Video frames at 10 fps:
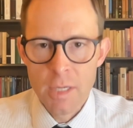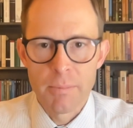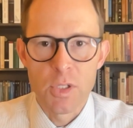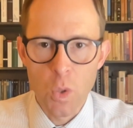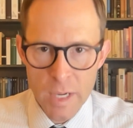
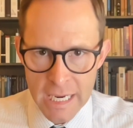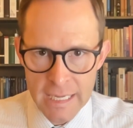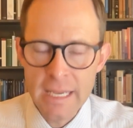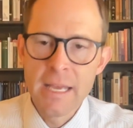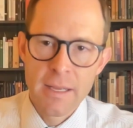
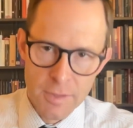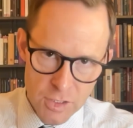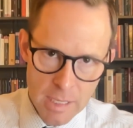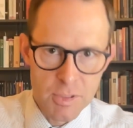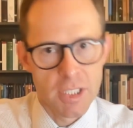between the
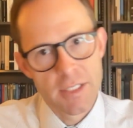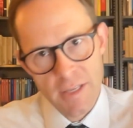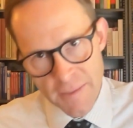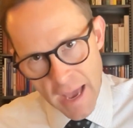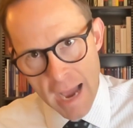subjects
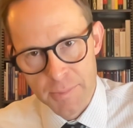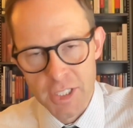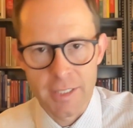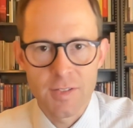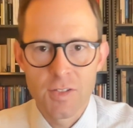and the
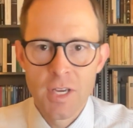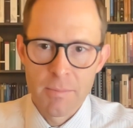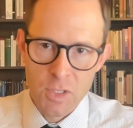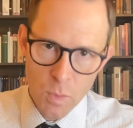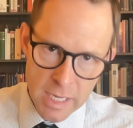objects,
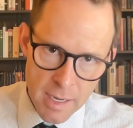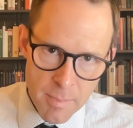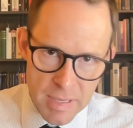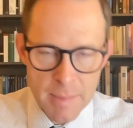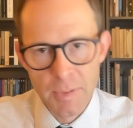between
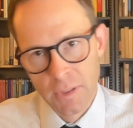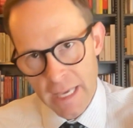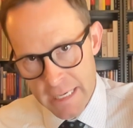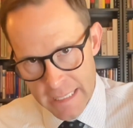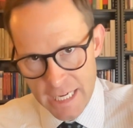people
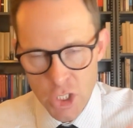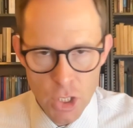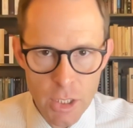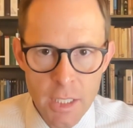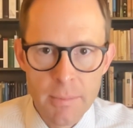and
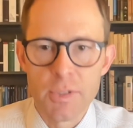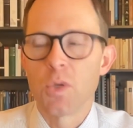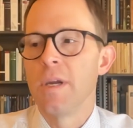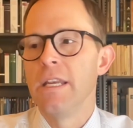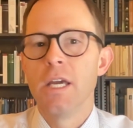nature,
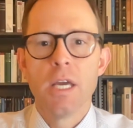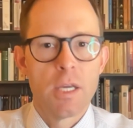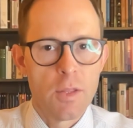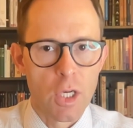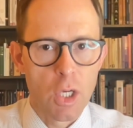between
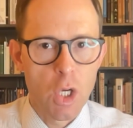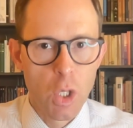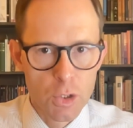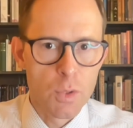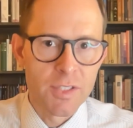the
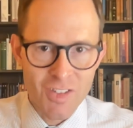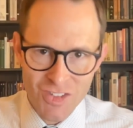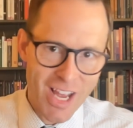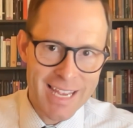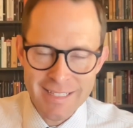culture and
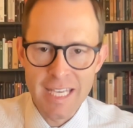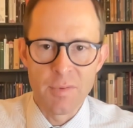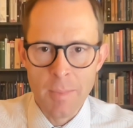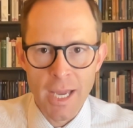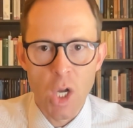society, we
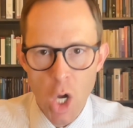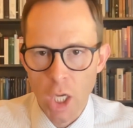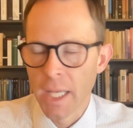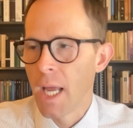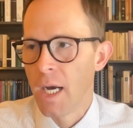might call
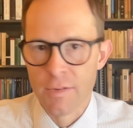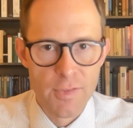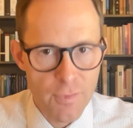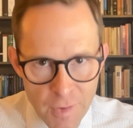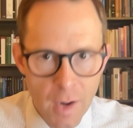it, of the
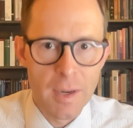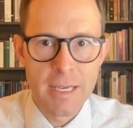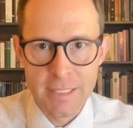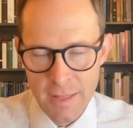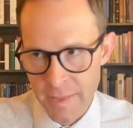
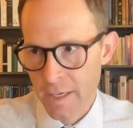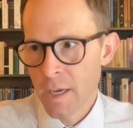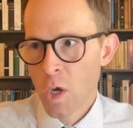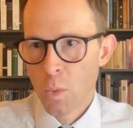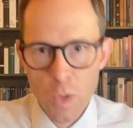fairies and the
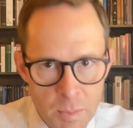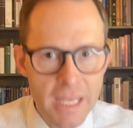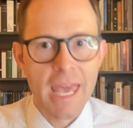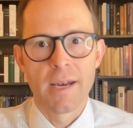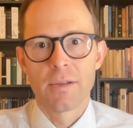rude
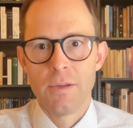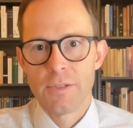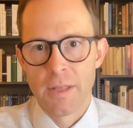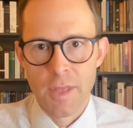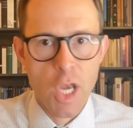mechanicals
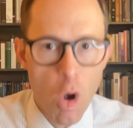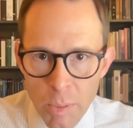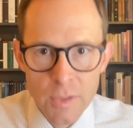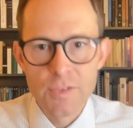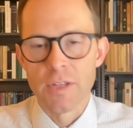and the
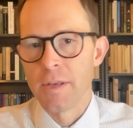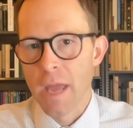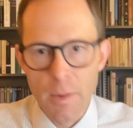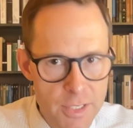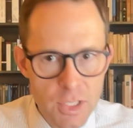nobles and
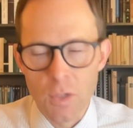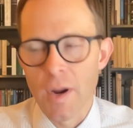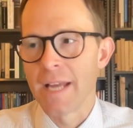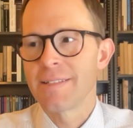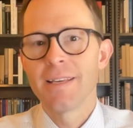the
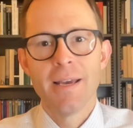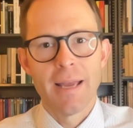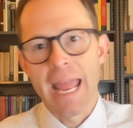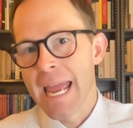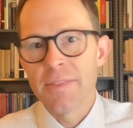aristocrats
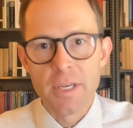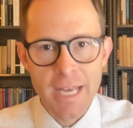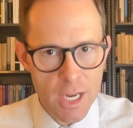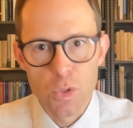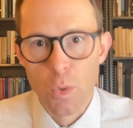and the
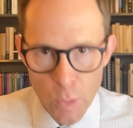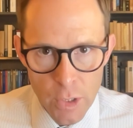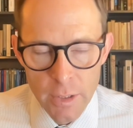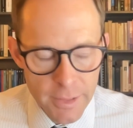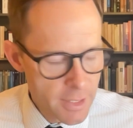natural
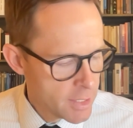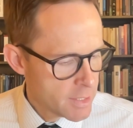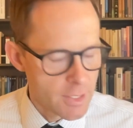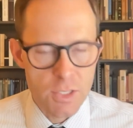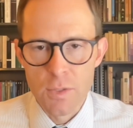world.
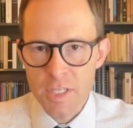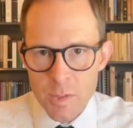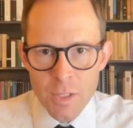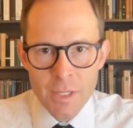So this